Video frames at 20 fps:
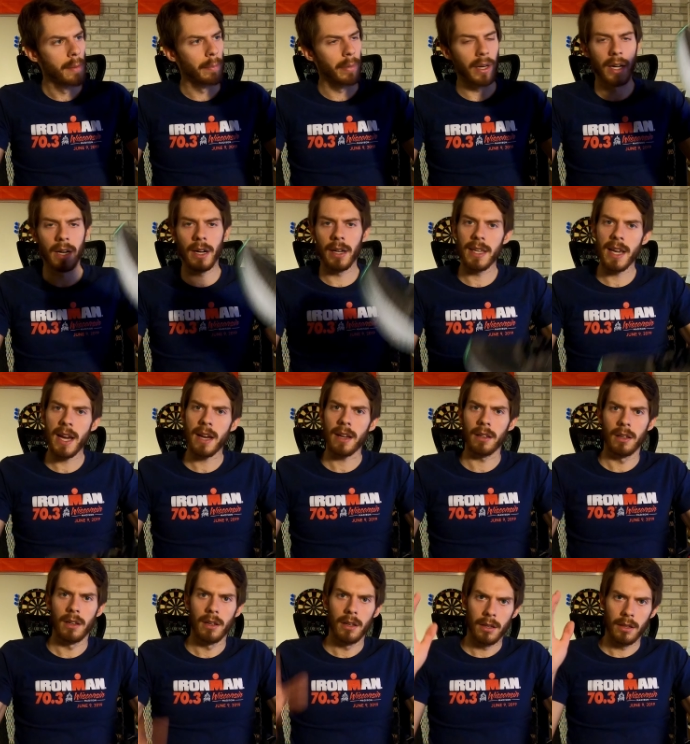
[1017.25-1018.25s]
But yeah,
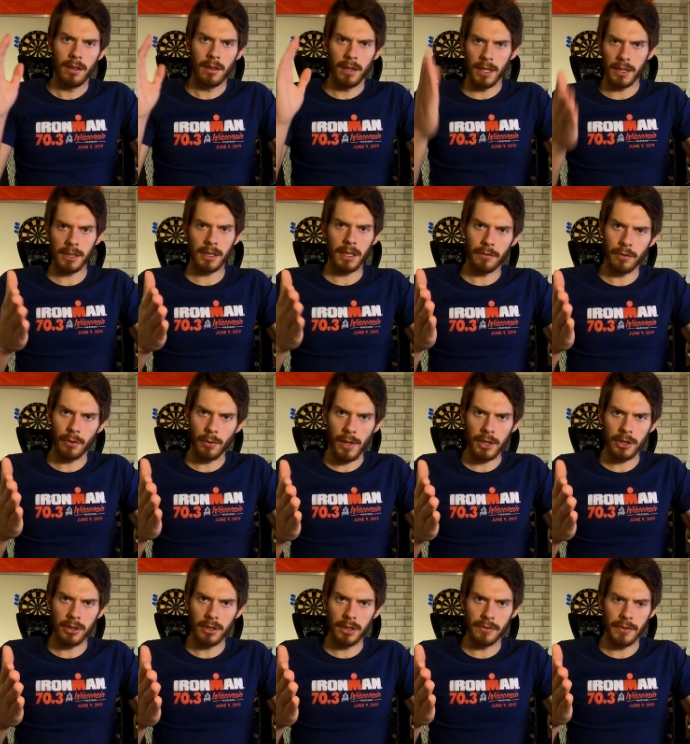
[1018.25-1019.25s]
thanks again for
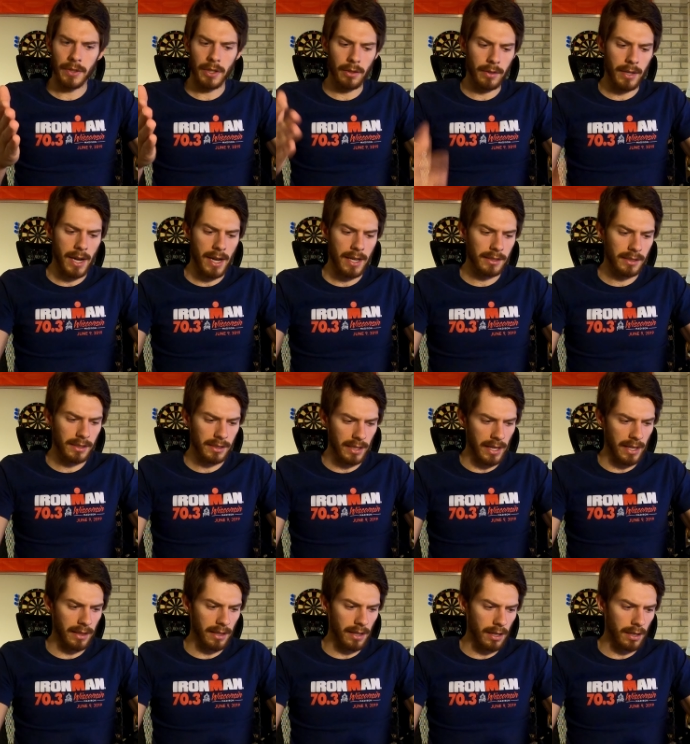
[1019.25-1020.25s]
watching this video, guys,
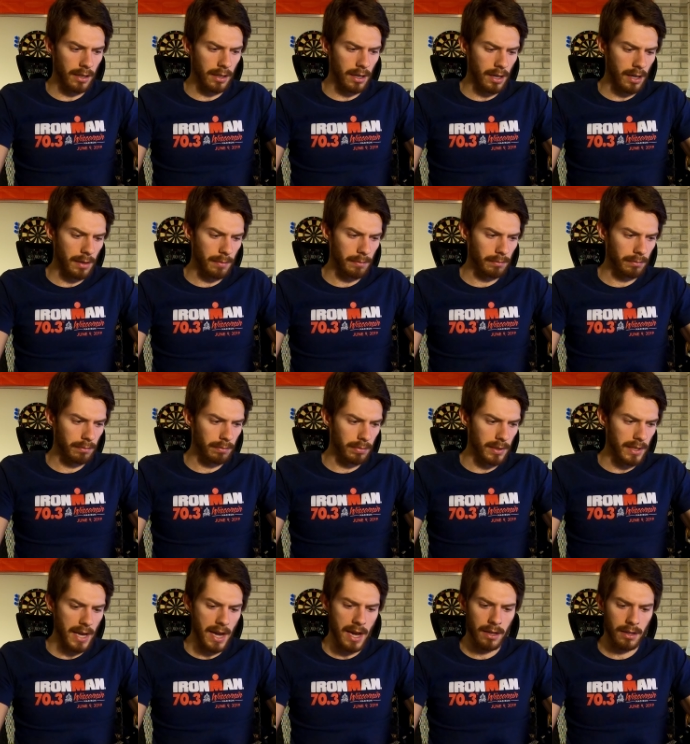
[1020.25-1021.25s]
and then
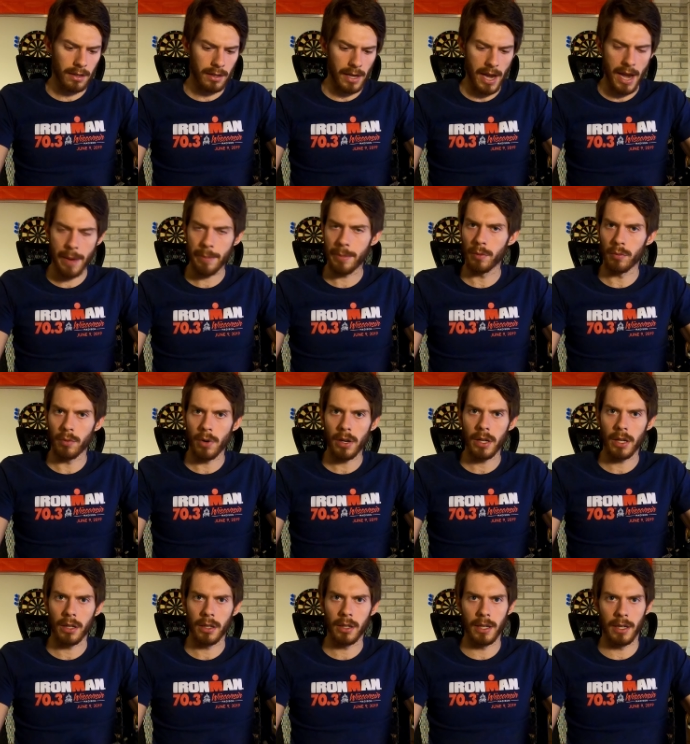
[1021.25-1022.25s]
yeah, happy
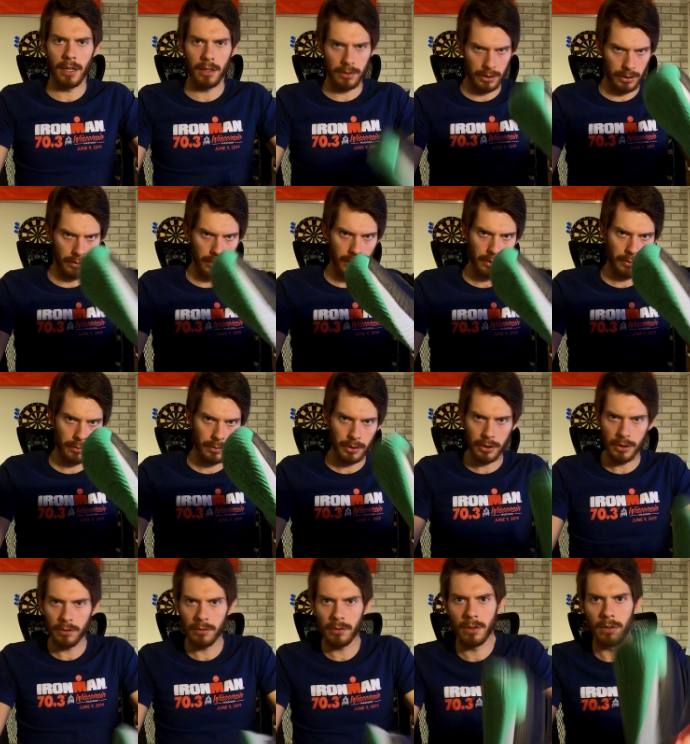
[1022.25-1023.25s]
running, and I'll see you guys real
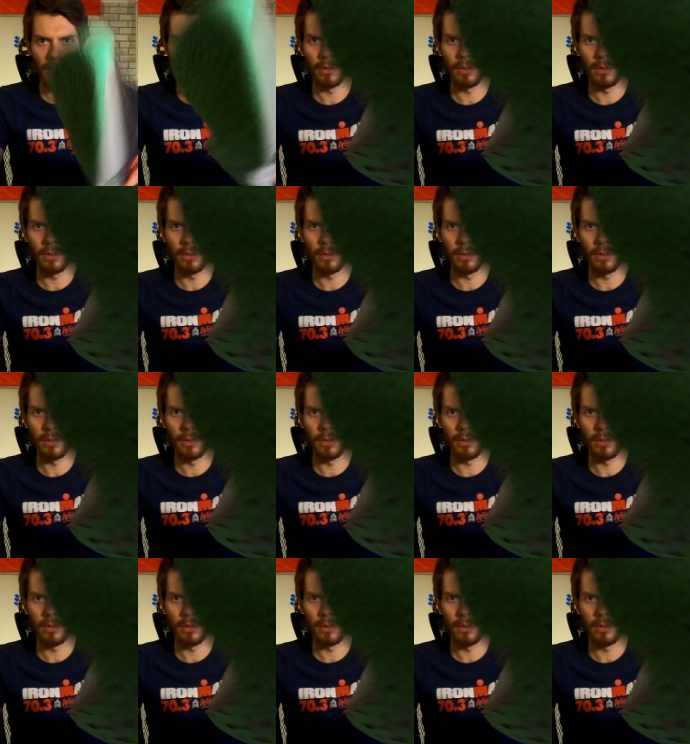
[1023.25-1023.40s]
soon.